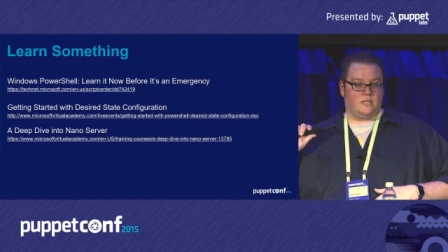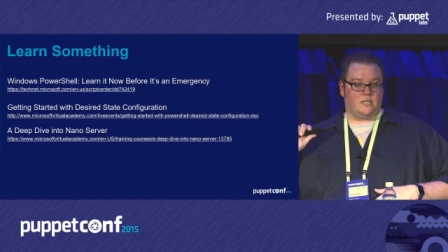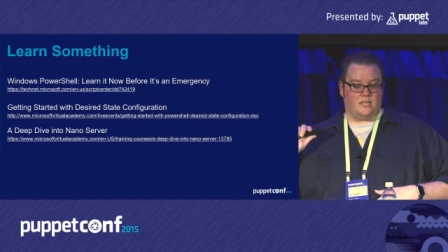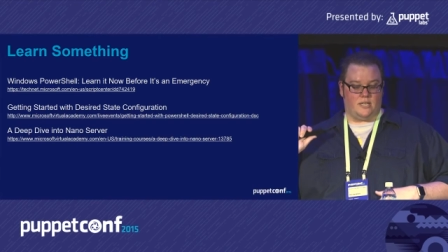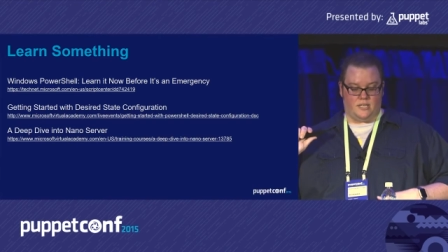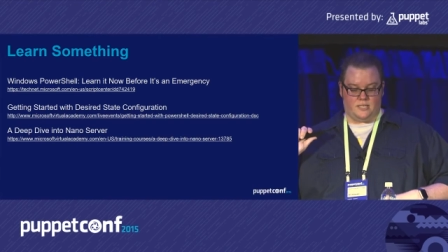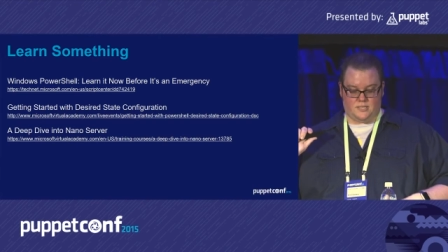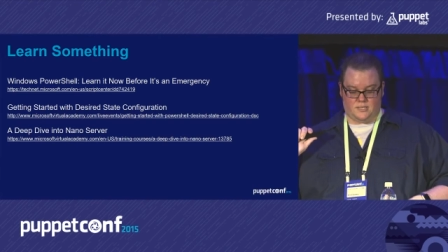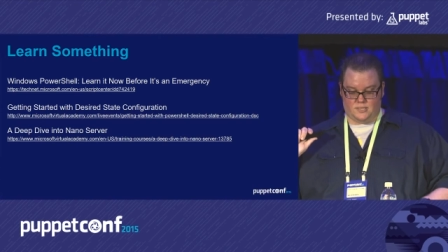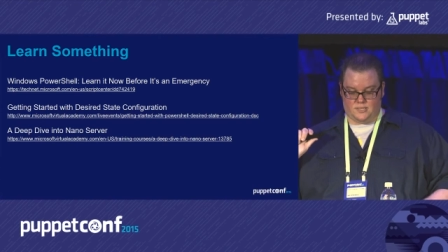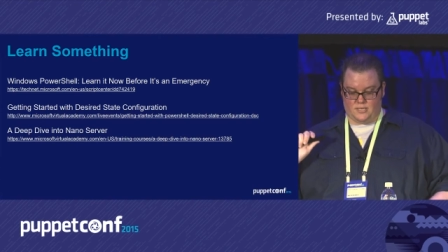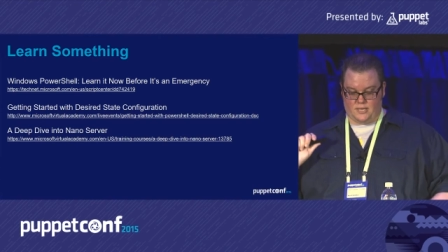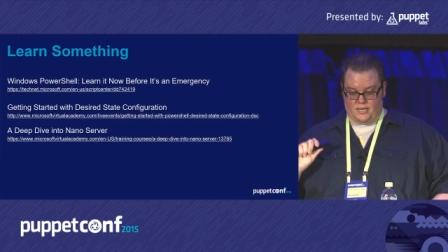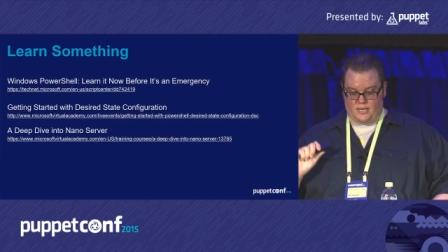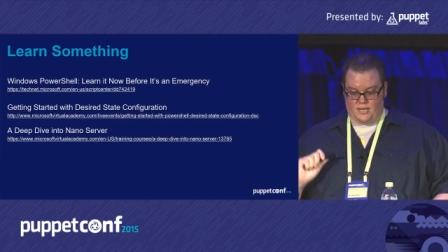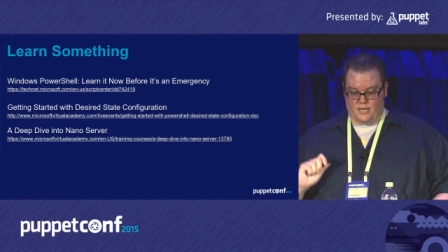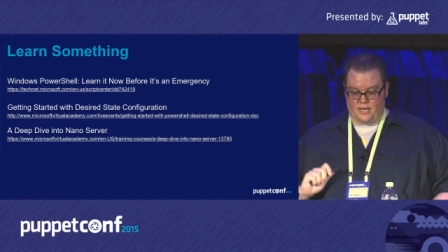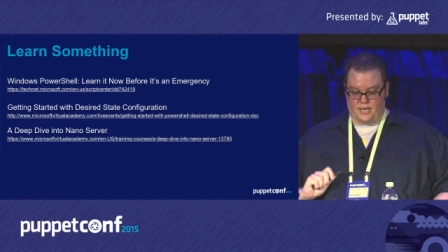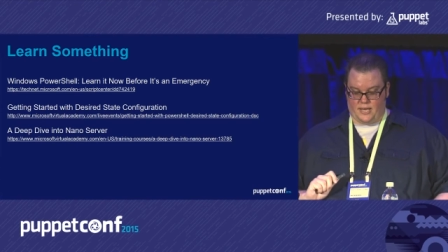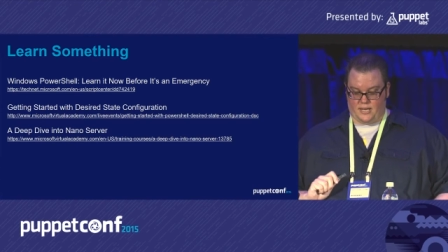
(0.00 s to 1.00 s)
it's
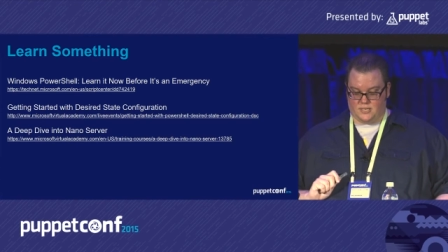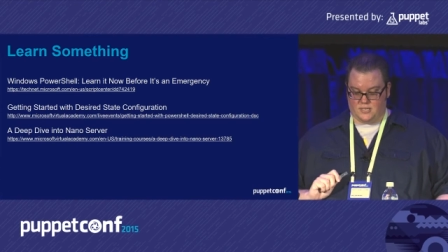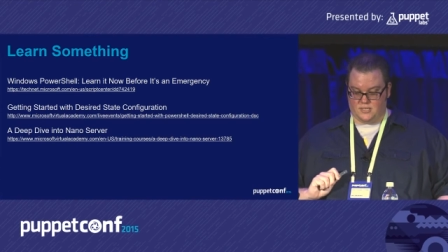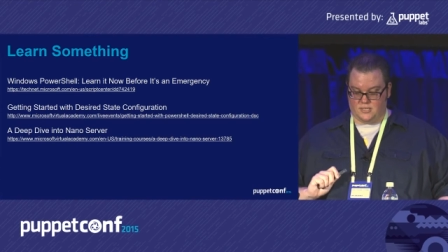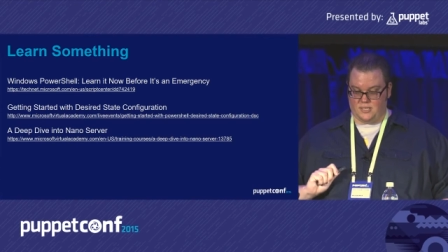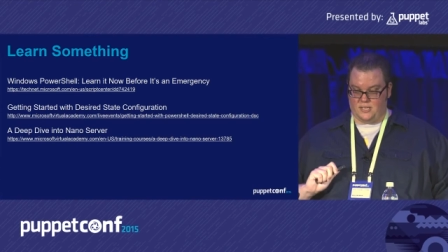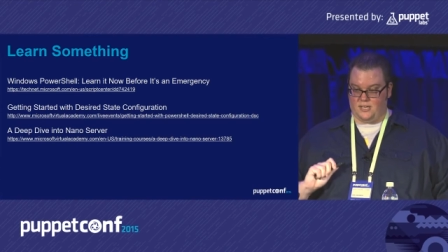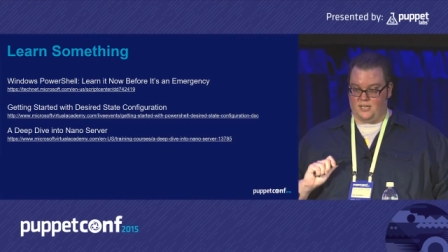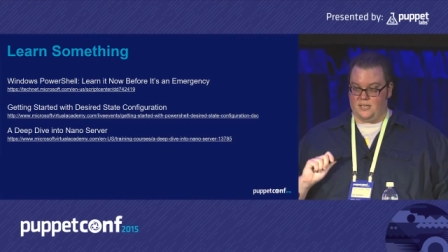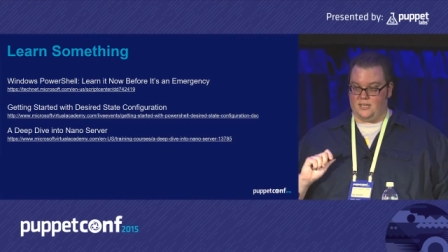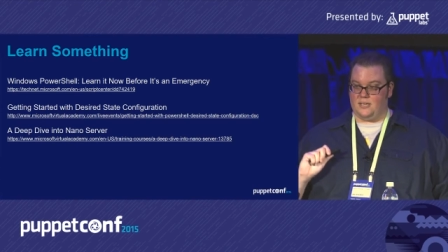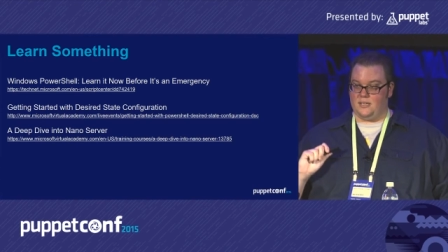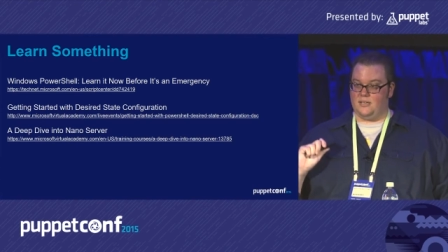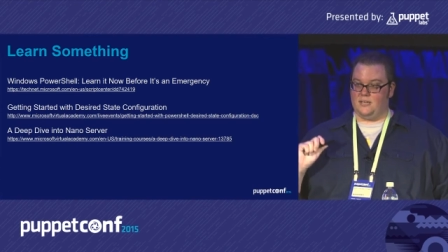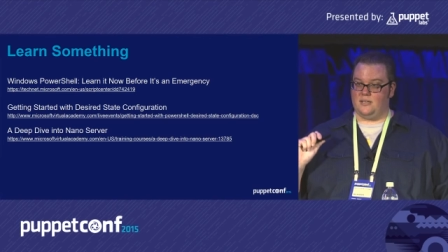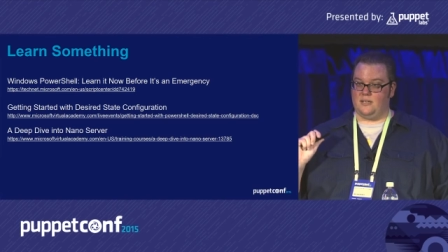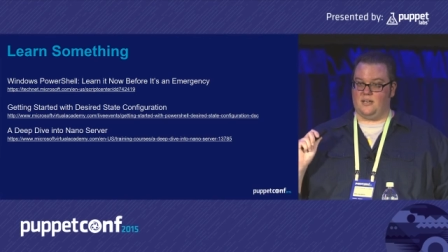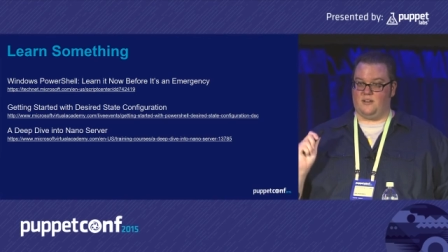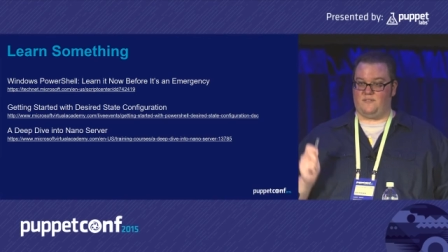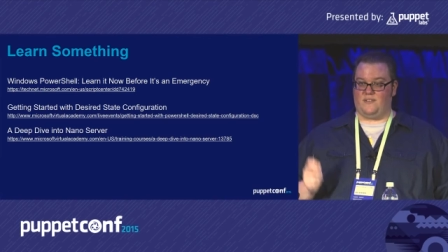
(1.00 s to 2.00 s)
uh, actually
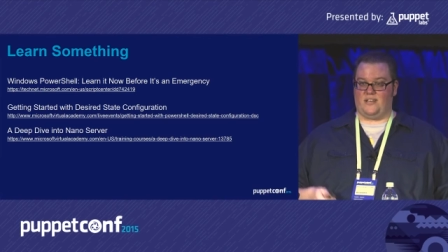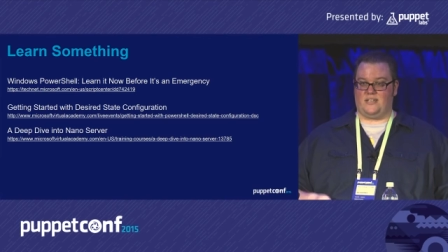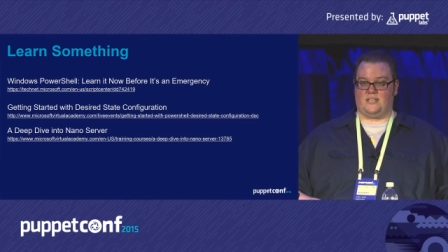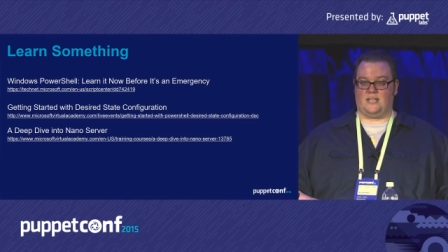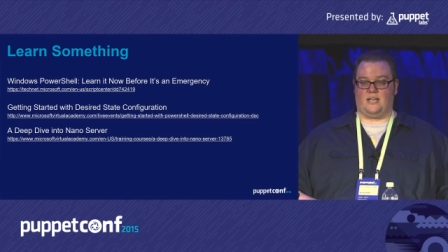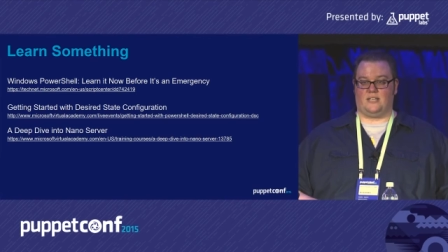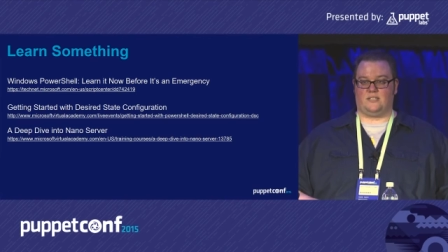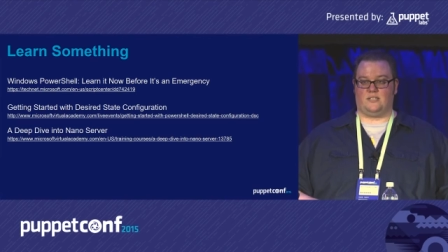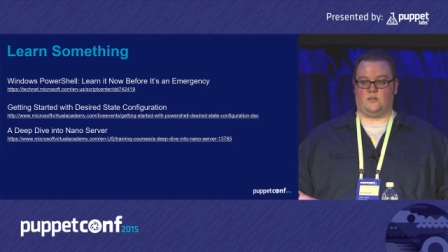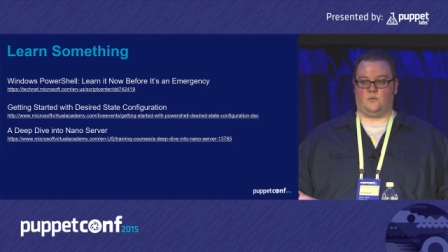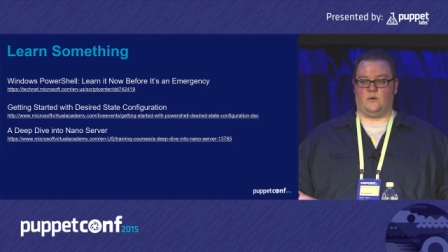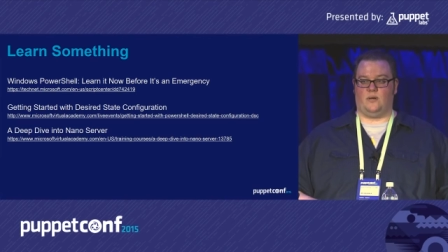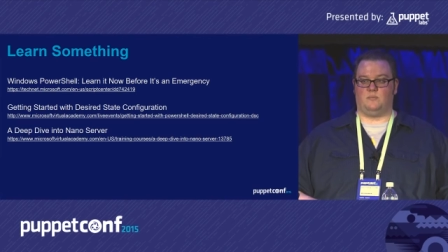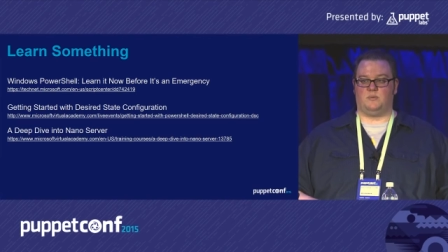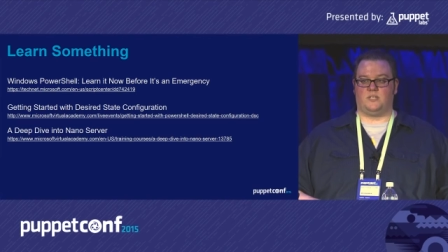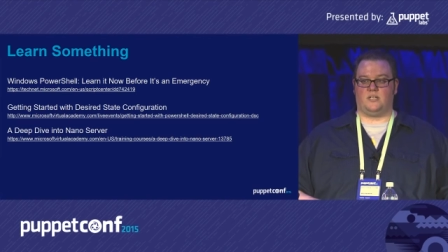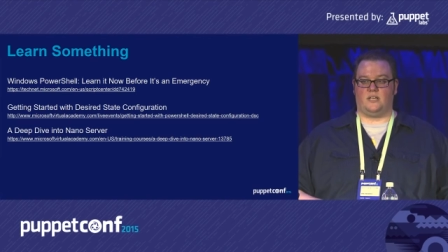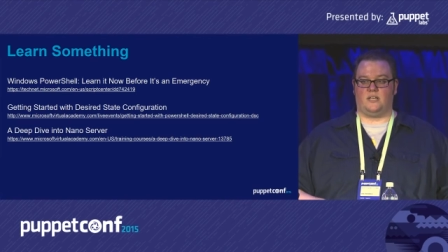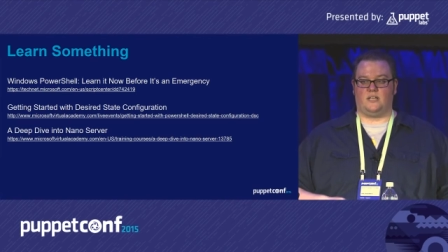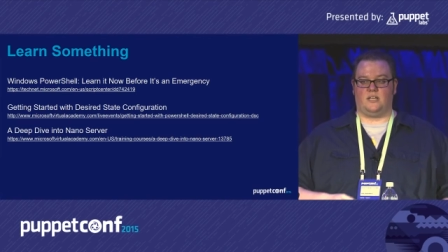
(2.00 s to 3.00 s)
a fantastic
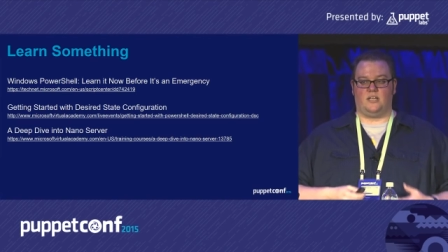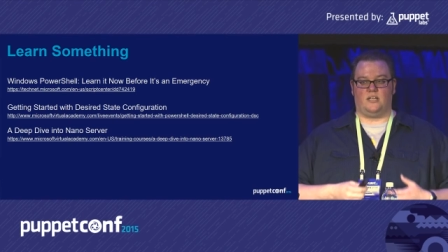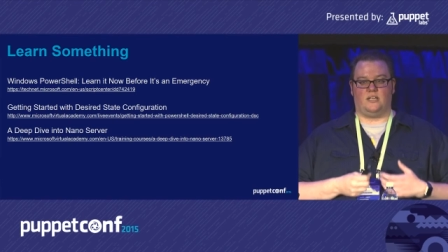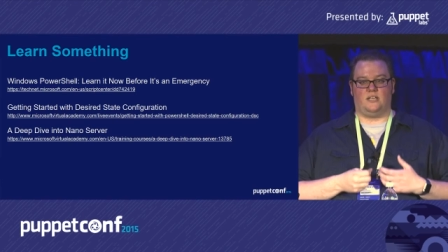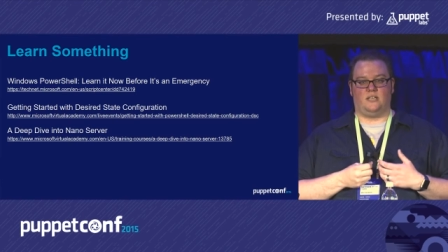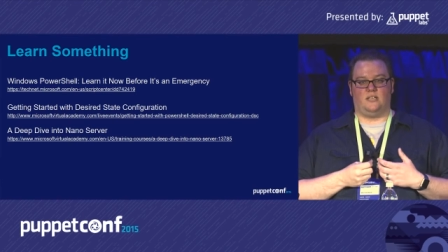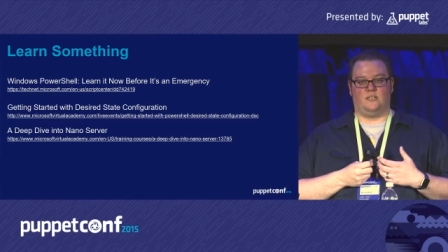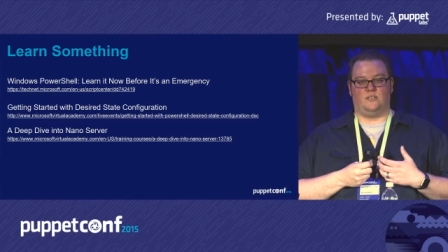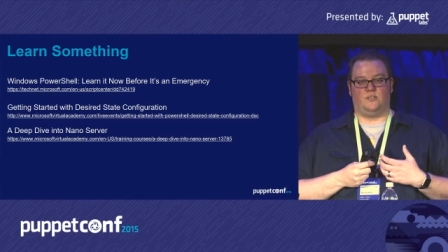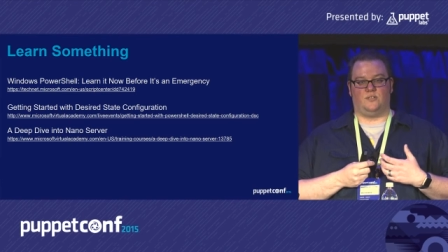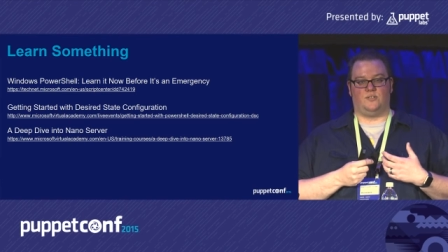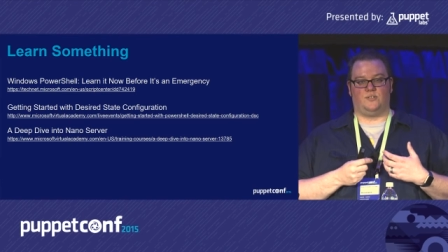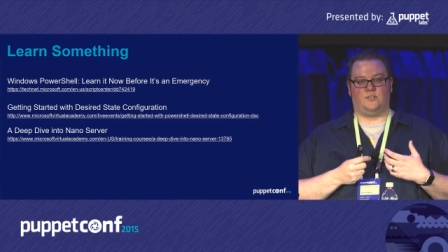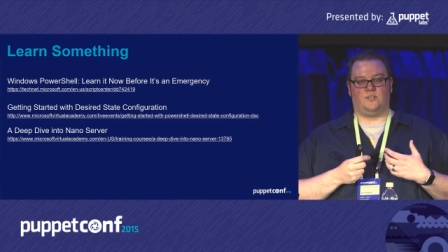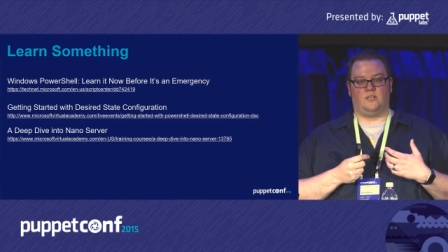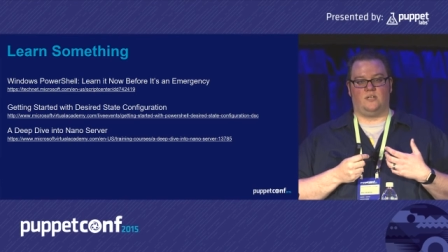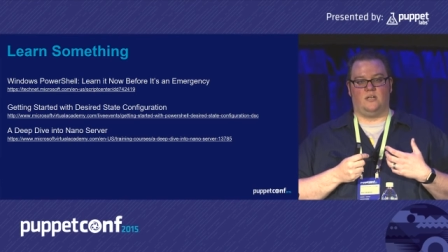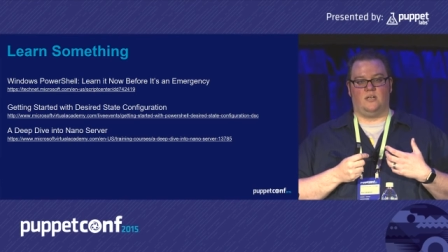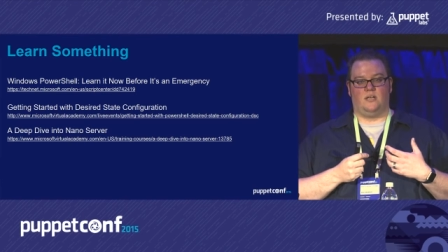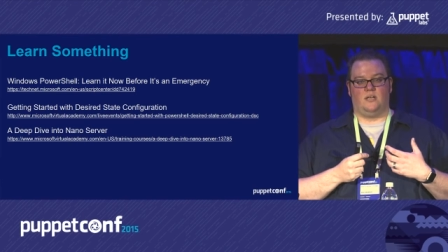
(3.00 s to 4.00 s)
website. It is